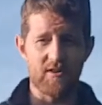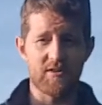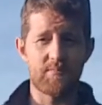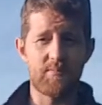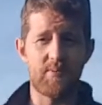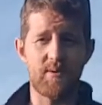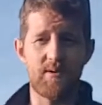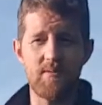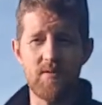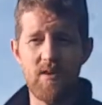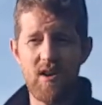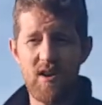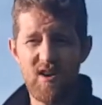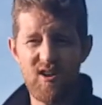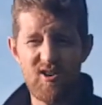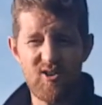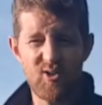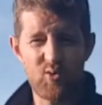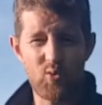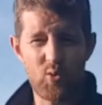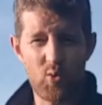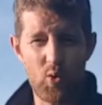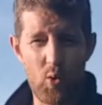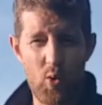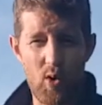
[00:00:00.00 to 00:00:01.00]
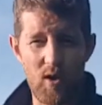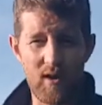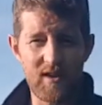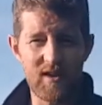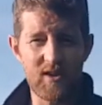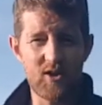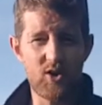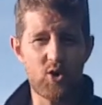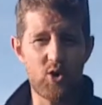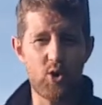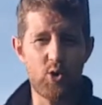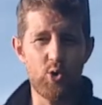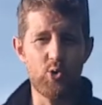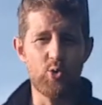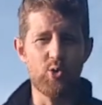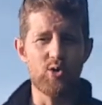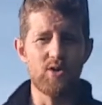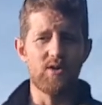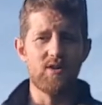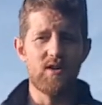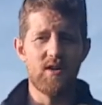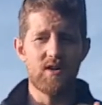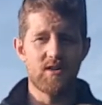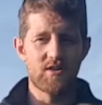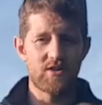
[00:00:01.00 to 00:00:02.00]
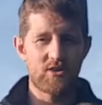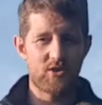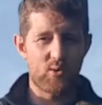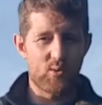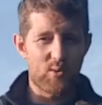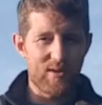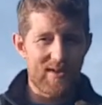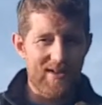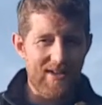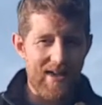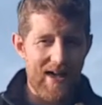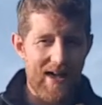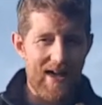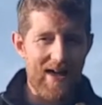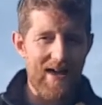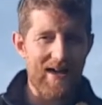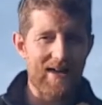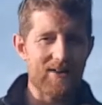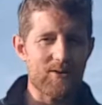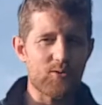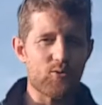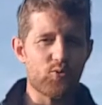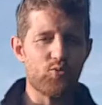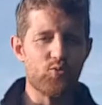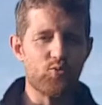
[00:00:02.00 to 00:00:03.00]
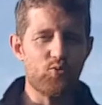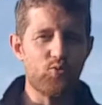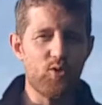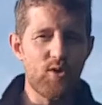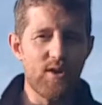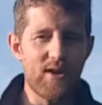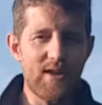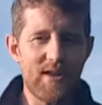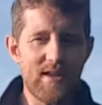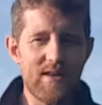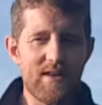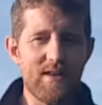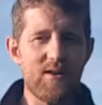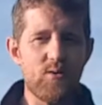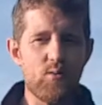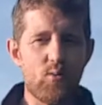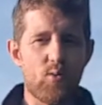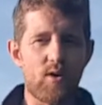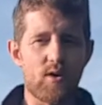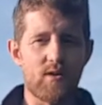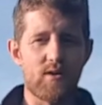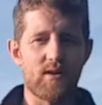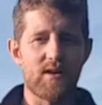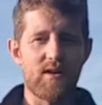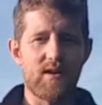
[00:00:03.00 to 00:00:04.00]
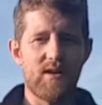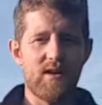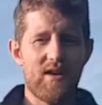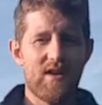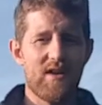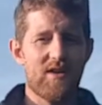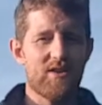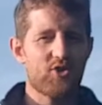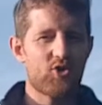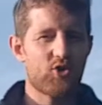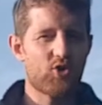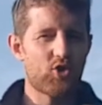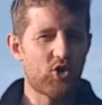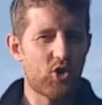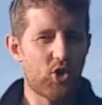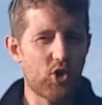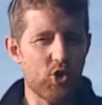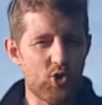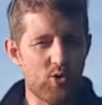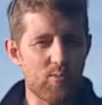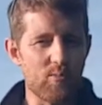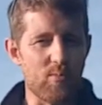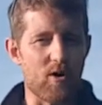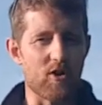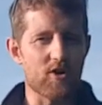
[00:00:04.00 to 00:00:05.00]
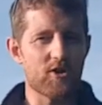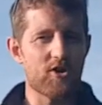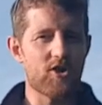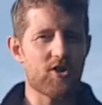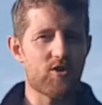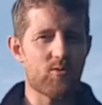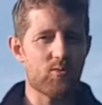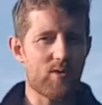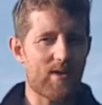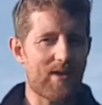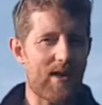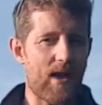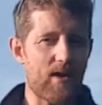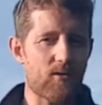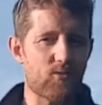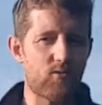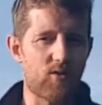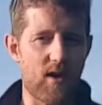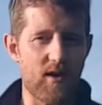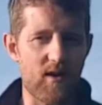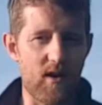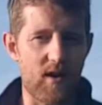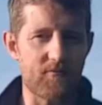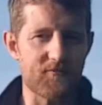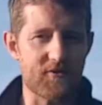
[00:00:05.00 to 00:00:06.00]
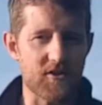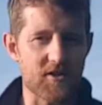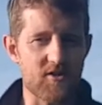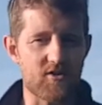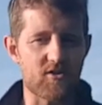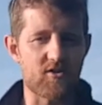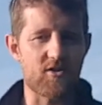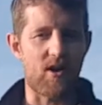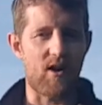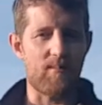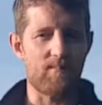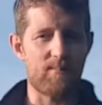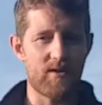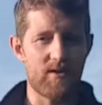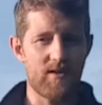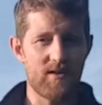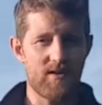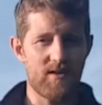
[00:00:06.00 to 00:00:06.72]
It's been quite cool, so we can't really worry too much. We can't write off this crop.